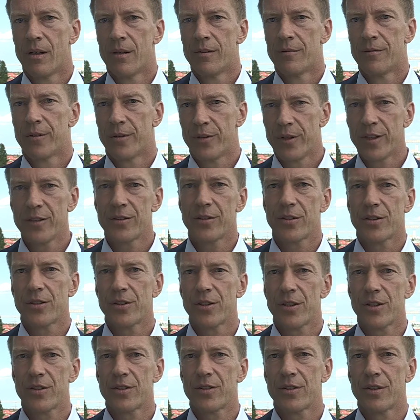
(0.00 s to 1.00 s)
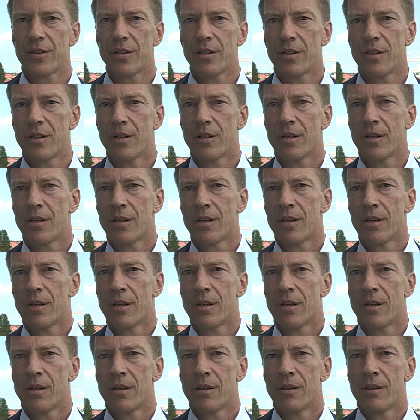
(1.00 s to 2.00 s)
For researchers,
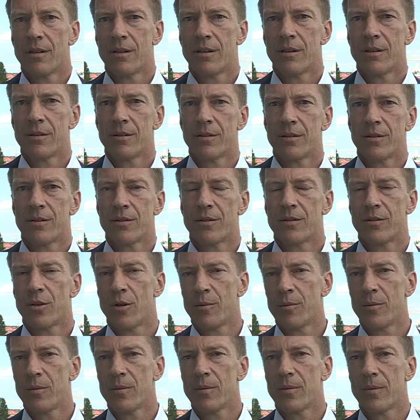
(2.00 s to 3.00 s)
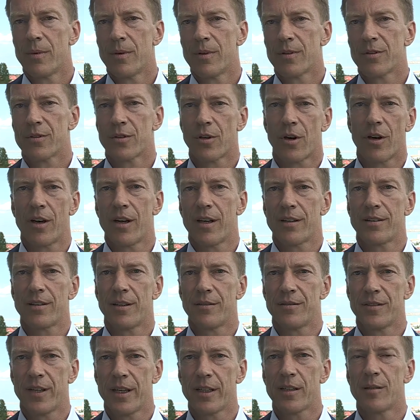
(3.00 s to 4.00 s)
TUM scholars
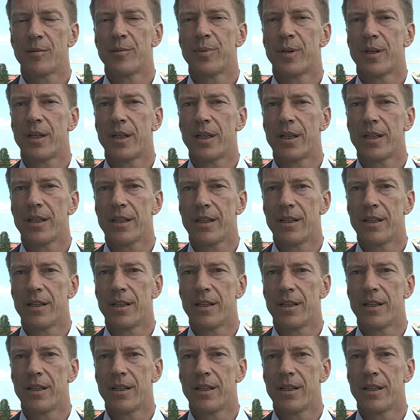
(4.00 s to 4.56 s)
have taken part